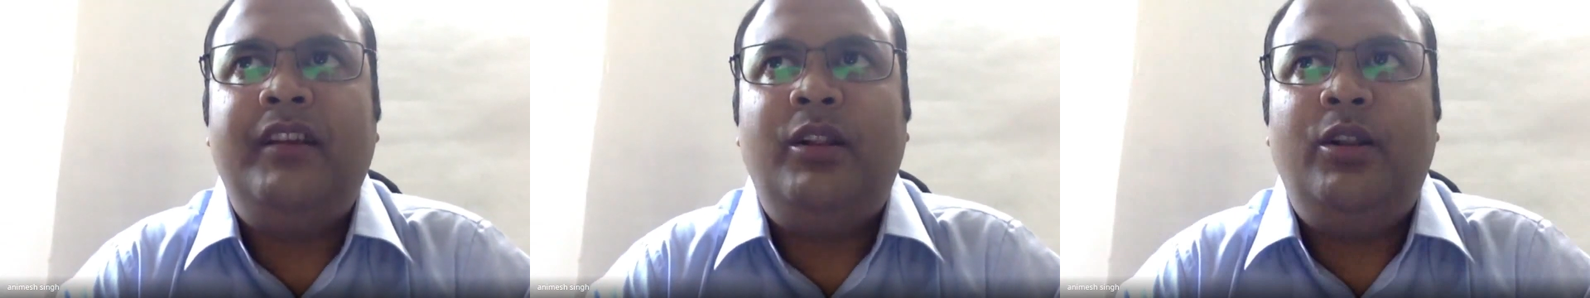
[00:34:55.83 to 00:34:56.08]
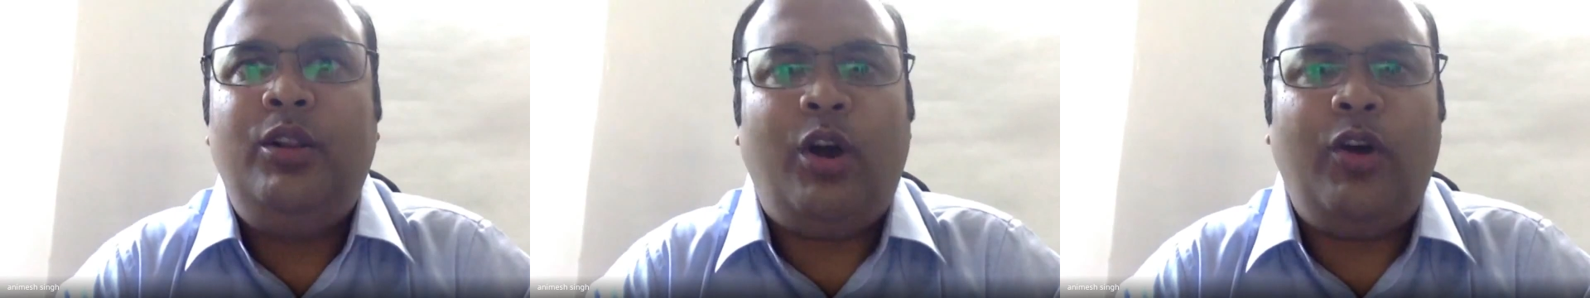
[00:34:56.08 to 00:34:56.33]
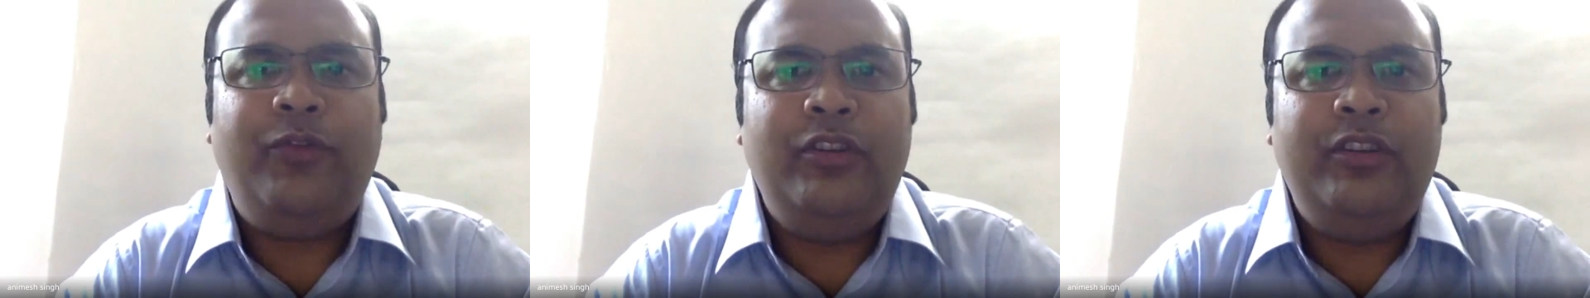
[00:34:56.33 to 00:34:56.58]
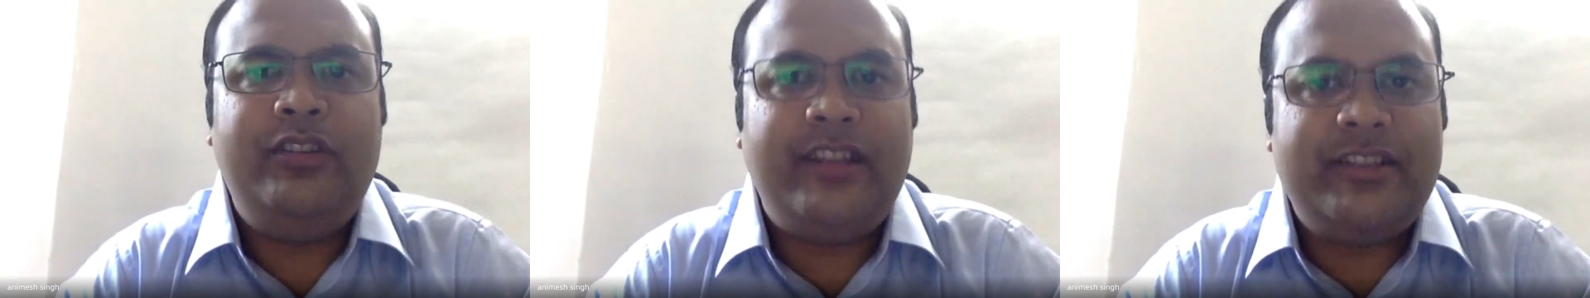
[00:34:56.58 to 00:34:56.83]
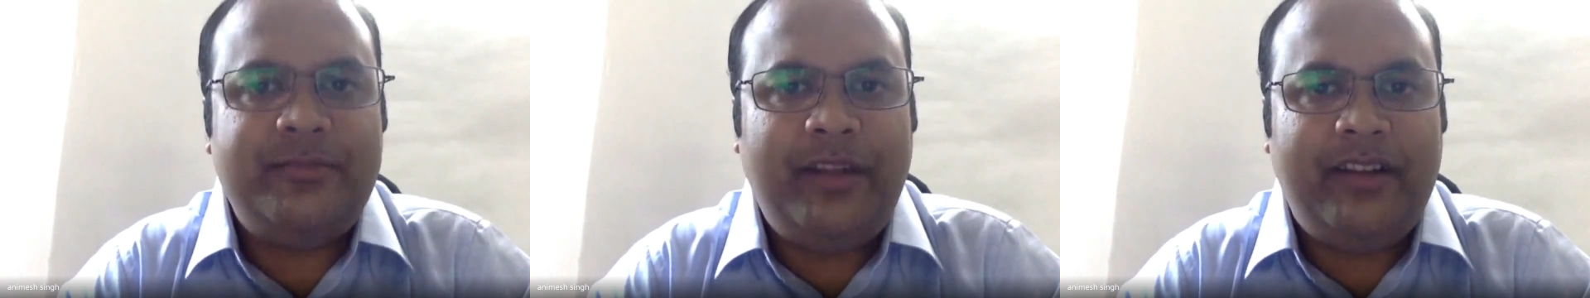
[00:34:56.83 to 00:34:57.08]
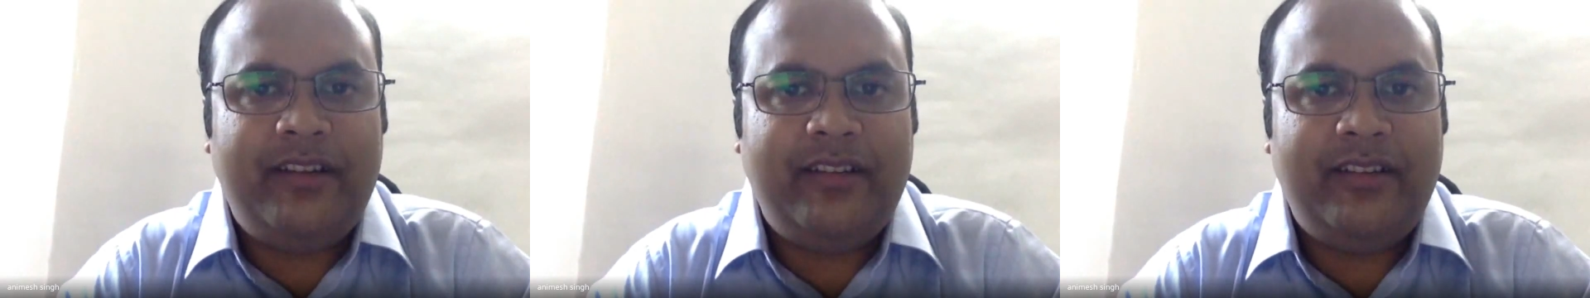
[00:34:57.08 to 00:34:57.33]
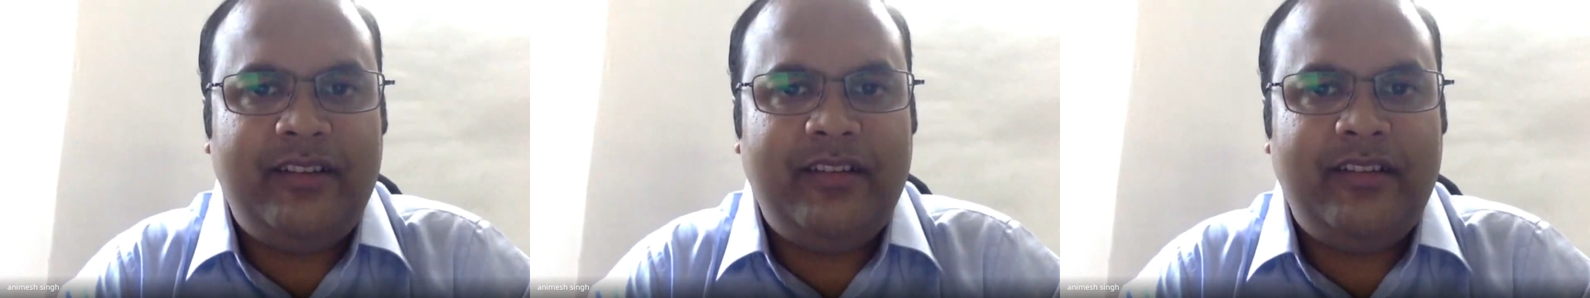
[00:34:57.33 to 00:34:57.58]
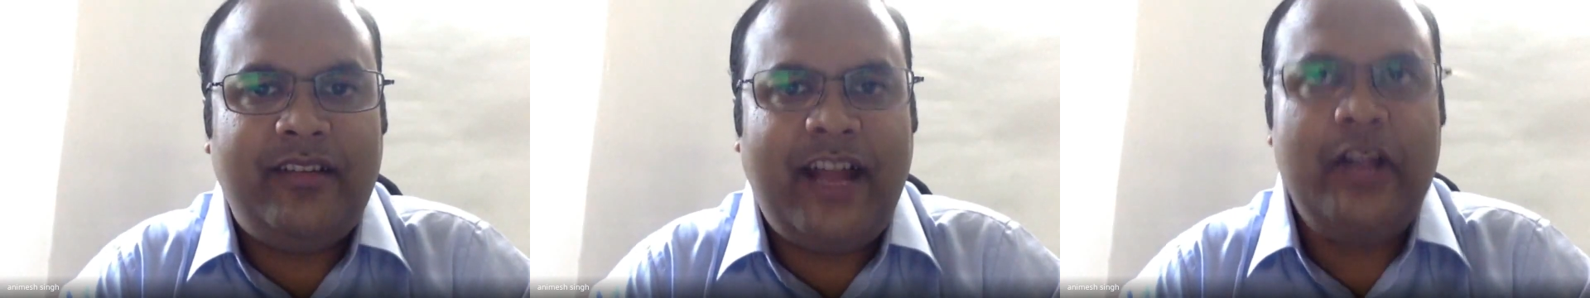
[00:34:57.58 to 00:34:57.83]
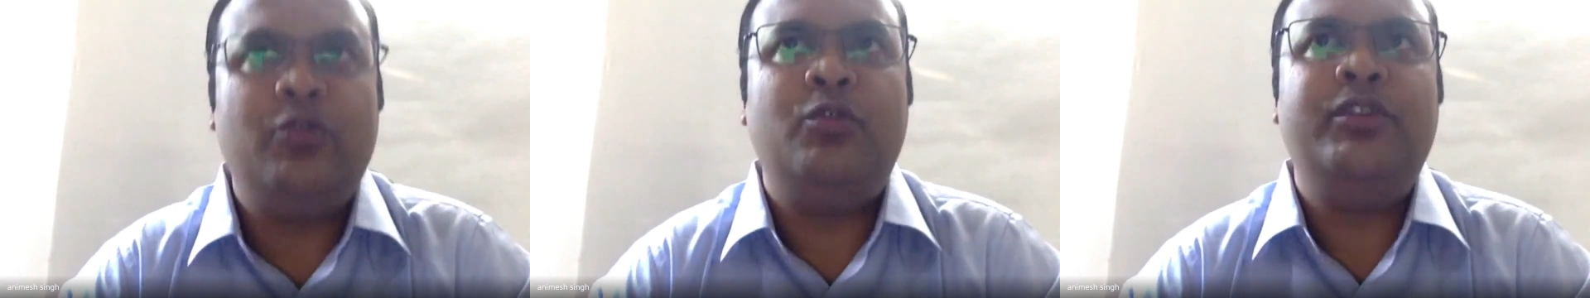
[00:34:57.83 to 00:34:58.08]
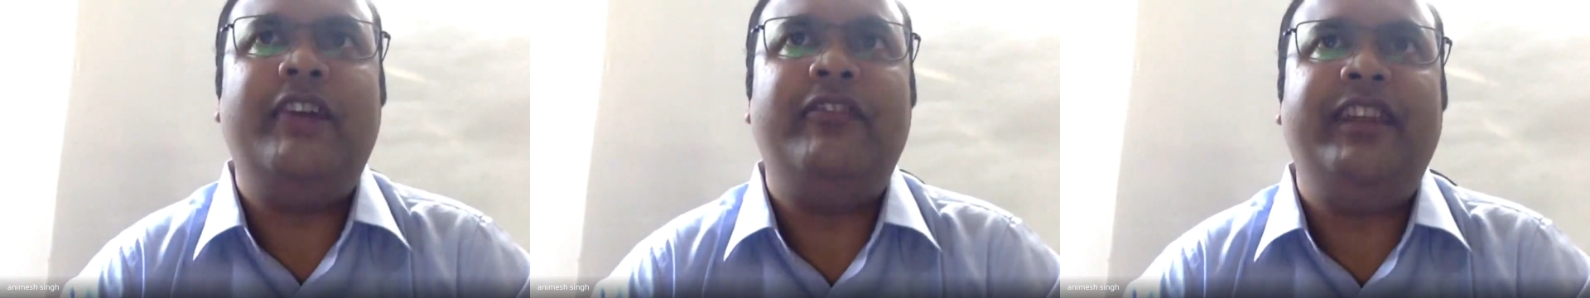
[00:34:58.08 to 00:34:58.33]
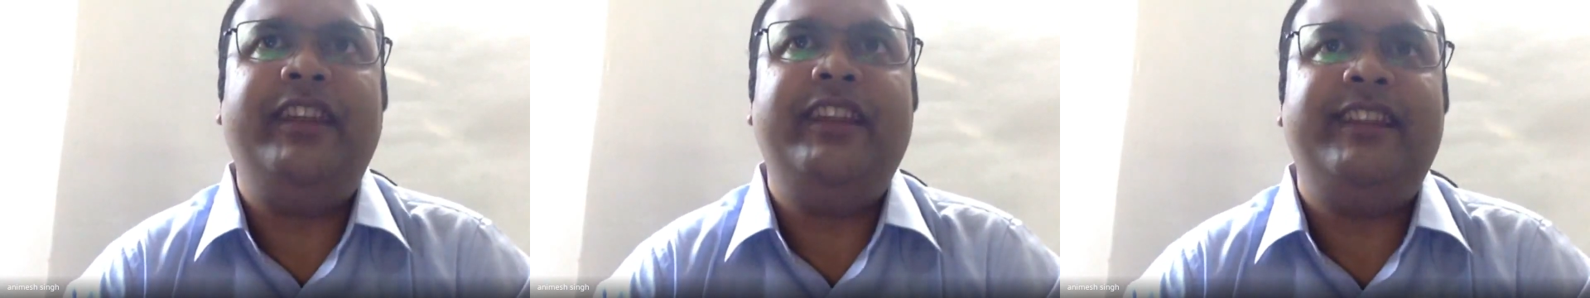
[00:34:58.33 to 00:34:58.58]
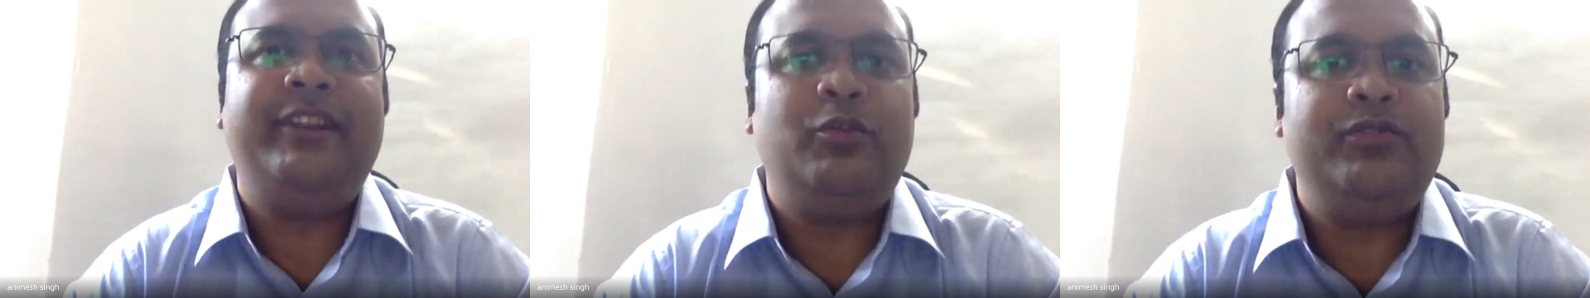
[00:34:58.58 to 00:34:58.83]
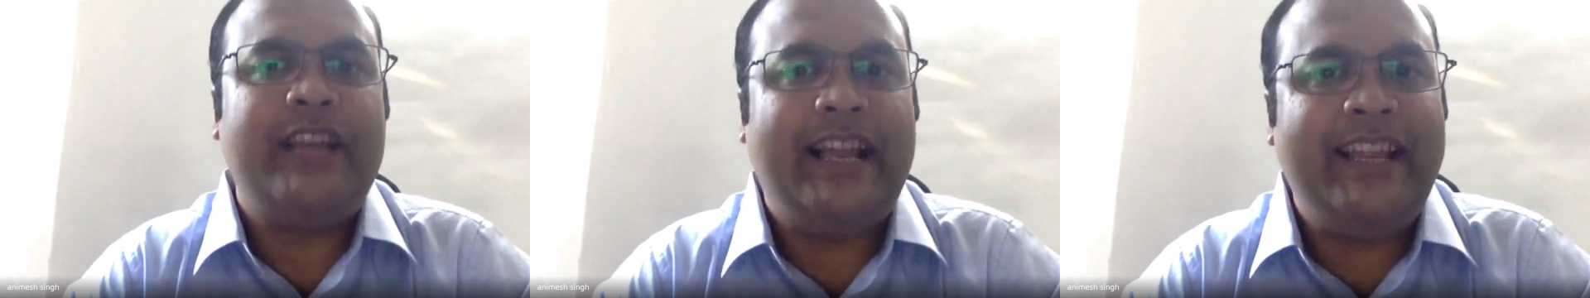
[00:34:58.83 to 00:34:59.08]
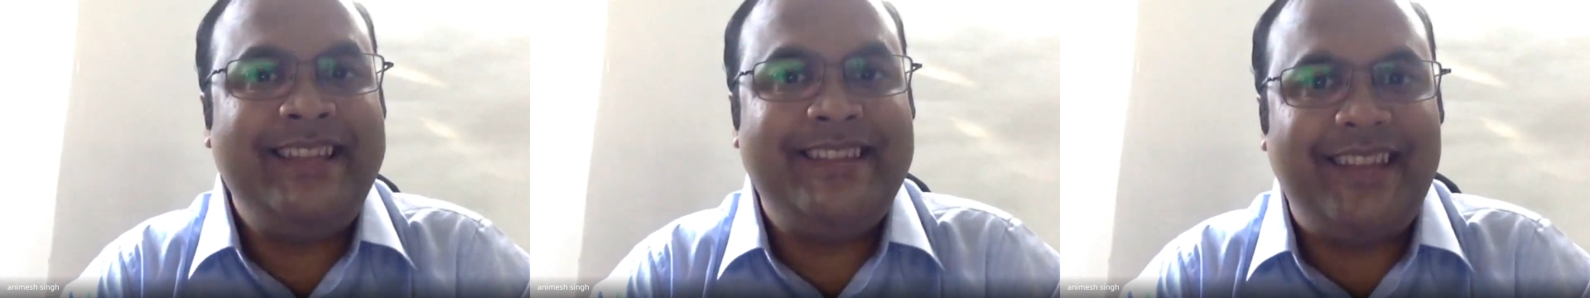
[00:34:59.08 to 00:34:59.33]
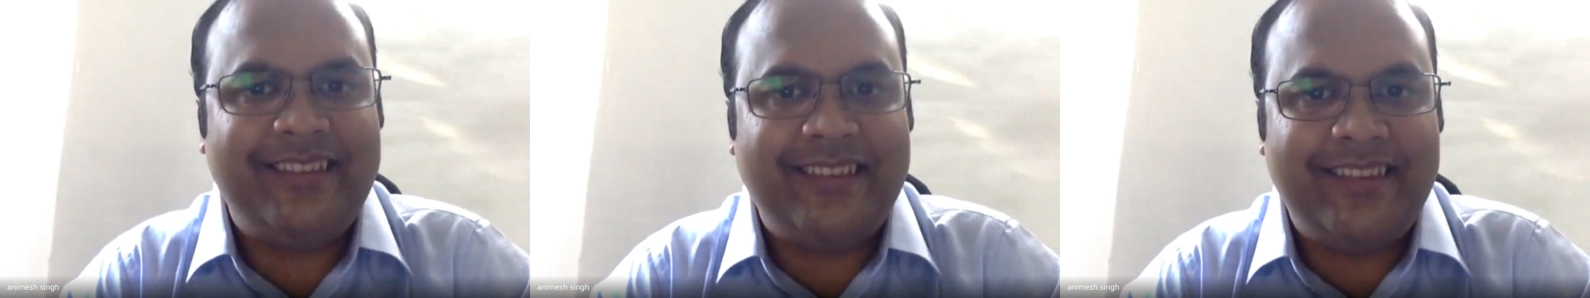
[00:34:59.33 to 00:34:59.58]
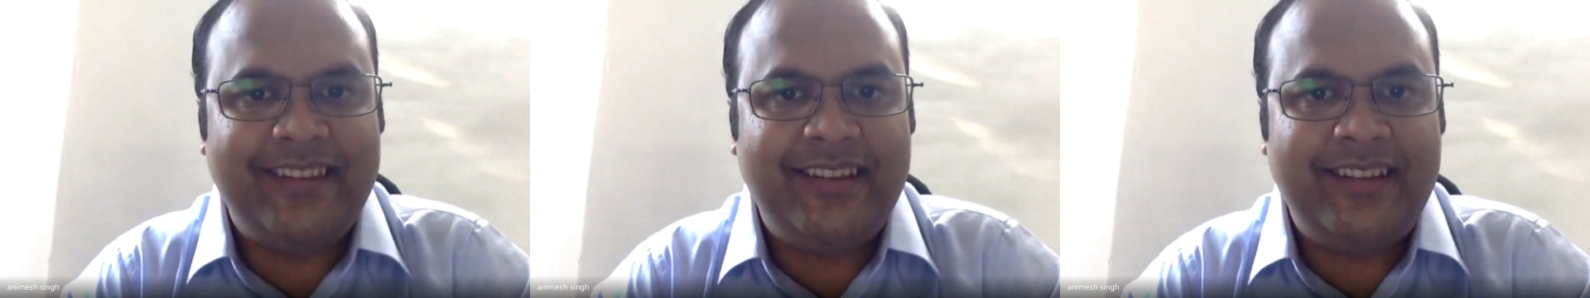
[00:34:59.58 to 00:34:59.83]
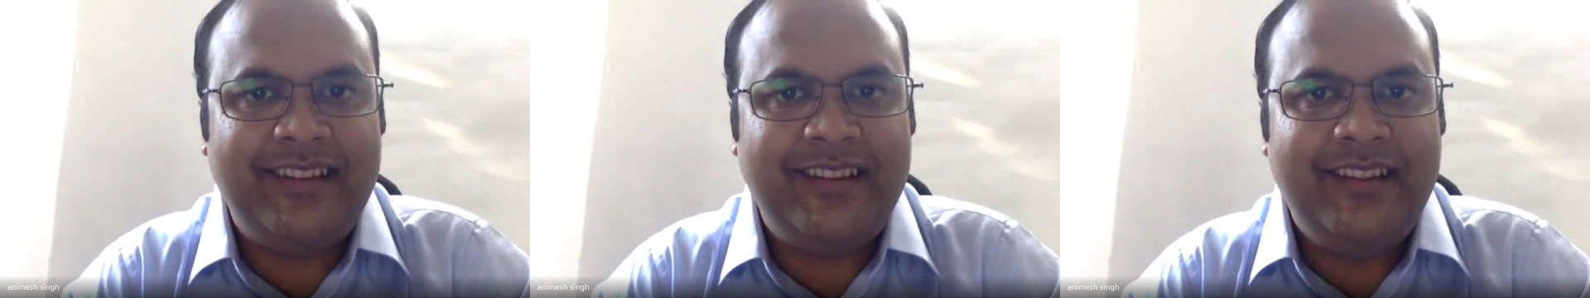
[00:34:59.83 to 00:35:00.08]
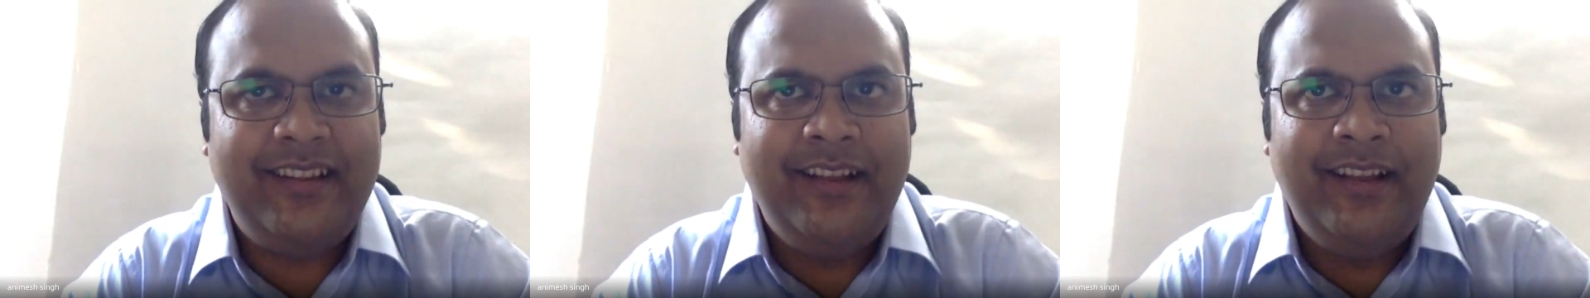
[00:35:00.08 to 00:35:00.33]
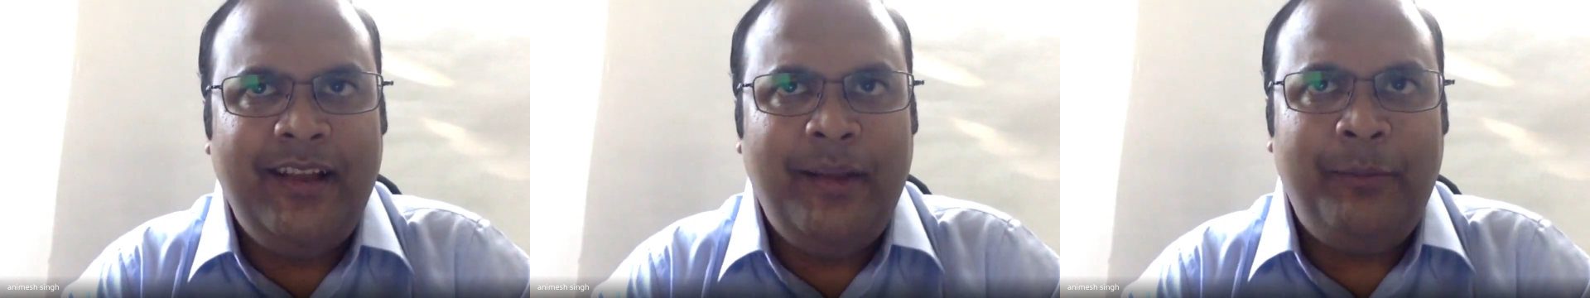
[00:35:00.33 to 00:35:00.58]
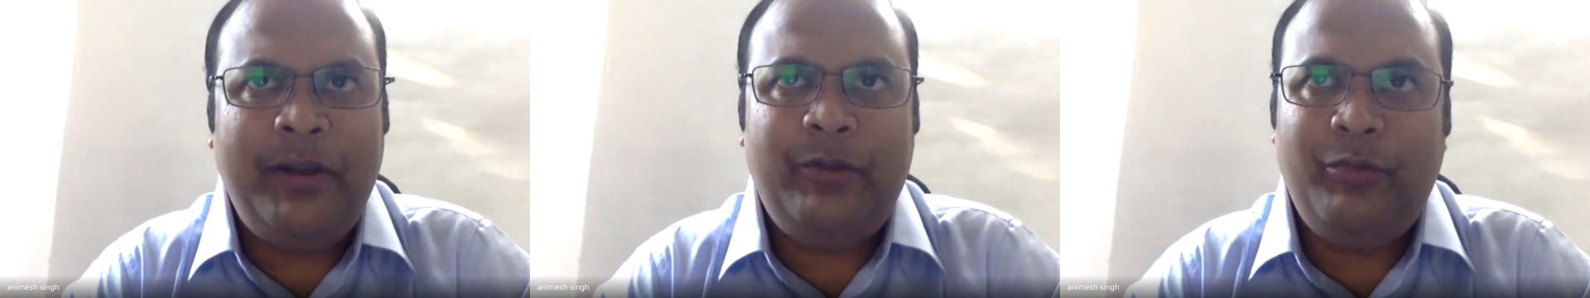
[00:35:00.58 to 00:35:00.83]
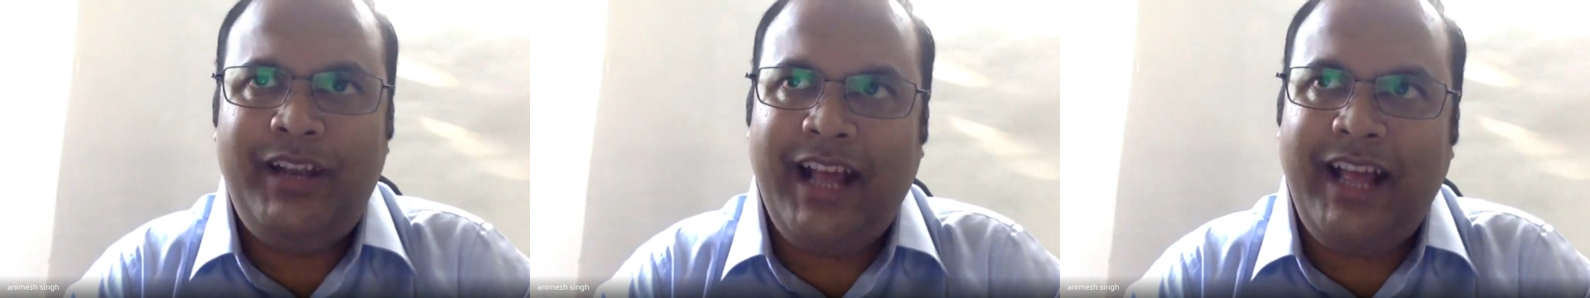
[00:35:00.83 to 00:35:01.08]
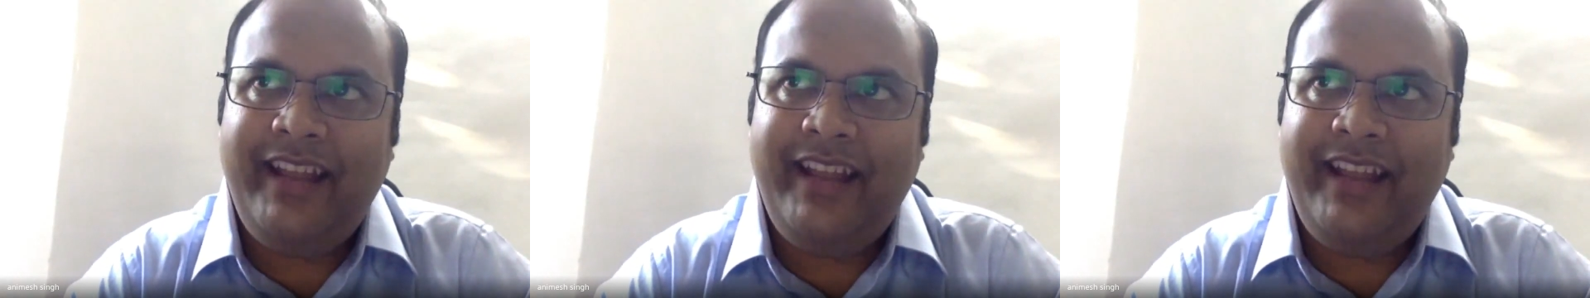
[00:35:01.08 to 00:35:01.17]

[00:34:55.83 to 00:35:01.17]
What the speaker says: lawful judgment. I don't have anything to challenge this. But when I